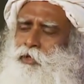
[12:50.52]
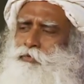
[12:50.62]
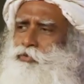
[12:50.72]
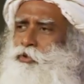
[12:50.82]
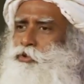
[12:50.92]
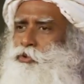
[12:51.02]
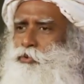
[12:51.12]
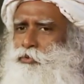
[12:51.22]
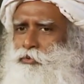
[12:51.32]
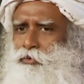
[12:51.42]
If you are
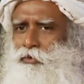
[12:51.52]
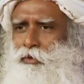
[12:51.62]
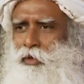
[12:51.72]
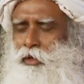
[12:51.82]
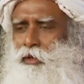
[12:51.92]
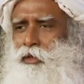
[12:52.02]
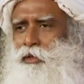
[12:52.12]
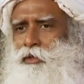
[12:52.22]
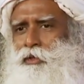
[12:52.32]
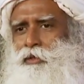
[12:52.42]
two,
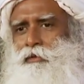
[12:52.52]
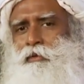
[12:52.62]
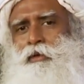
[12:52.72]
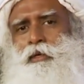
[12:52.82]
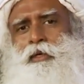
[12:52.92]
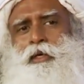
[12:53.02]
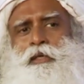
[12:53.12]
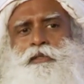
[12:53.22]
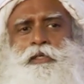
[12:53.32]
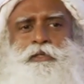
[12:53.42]
either you're
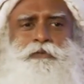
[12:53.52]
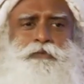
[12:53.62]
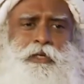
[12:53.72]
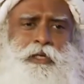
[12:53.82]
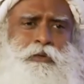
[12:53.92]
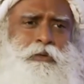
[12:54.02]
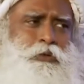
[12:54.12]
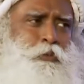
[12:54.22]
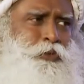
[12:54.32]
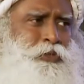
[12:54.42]
uh, schizophrenic or
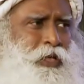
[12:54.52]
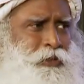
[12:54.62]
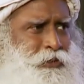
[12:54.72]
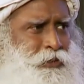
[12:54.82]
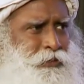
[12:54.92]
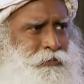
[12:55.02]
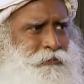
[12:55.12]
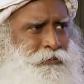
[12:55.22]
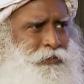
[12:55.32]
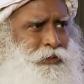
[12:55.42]
you're possessed.
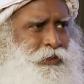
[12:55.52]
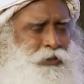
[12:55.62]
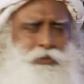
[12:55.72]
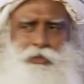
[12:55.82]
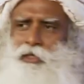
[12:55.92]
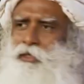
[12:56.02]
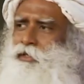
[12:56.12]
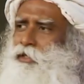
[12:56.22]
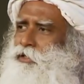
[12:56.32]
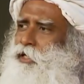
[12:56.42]
You need
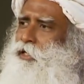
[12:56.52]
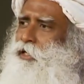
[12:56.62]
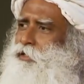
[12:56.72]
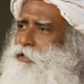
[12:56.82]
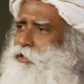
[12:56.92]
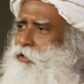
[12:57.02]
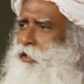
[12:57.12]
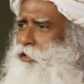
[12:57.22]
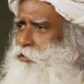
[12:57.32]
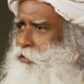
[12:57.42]
either a psychiatrist or
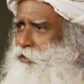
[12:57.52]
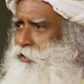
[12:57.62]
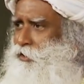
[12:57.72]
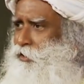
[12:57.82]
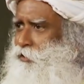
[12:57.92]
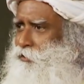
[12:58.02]
an exorcist.